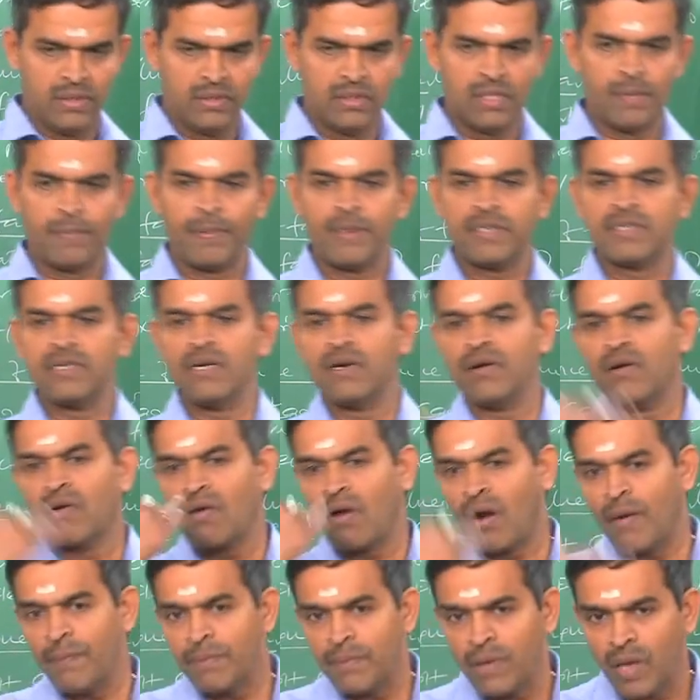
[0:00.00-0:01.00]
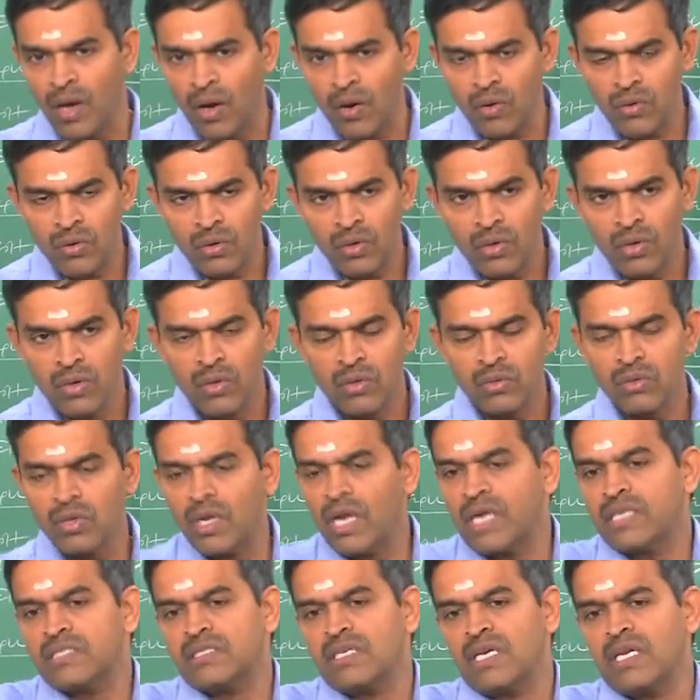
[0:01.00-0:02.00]
The pressure dropped down to,
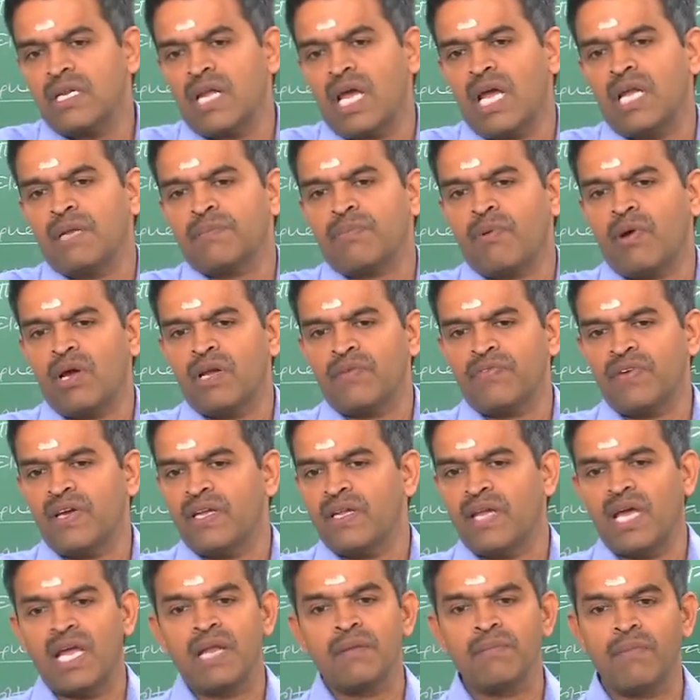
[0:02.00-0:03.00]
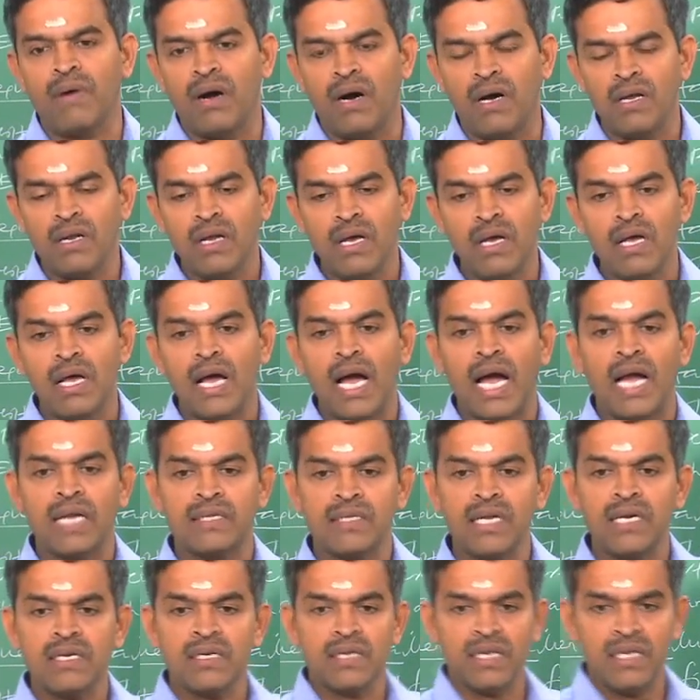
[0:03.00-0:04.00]
let us say, 9.5, 9 bar.
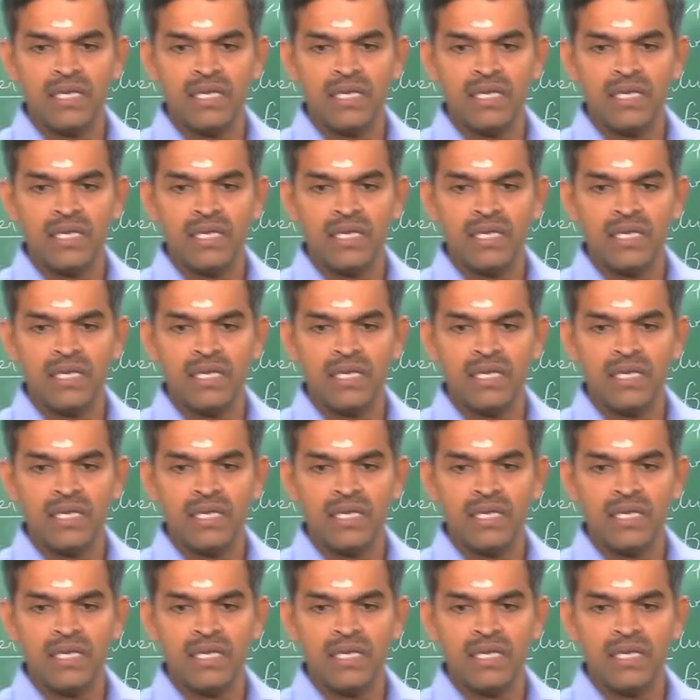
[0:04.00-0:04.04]
At that